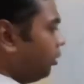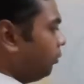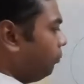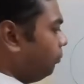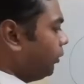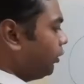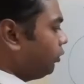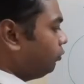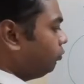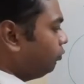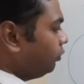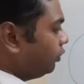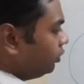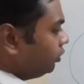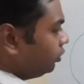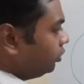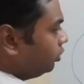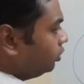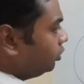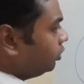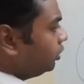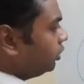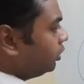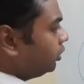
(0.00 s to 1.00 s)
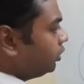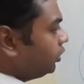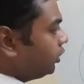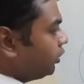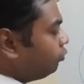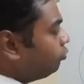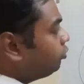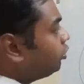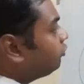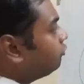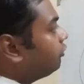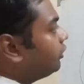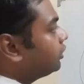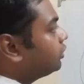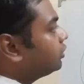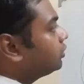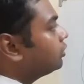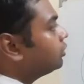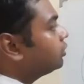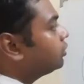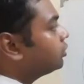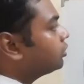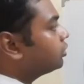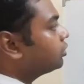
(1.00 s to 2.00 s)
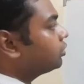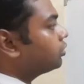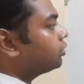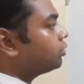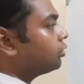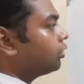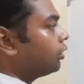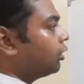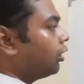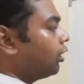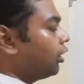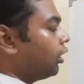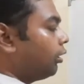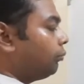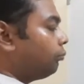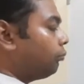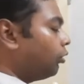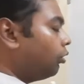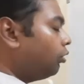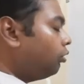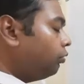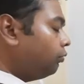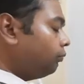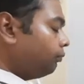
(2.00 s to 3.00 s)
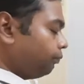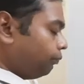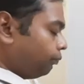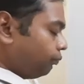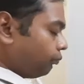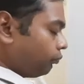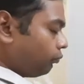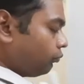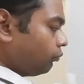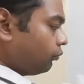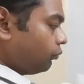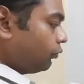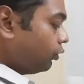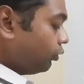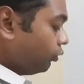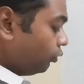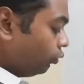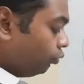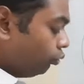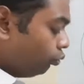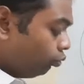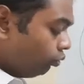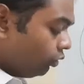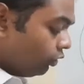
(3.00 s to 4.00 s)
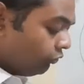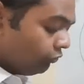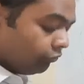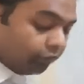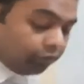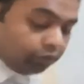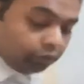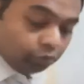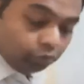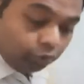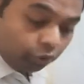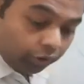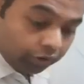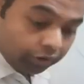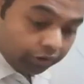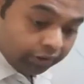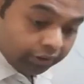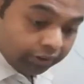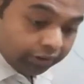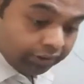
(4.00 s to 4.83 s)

between the unit vectors among two different coordinate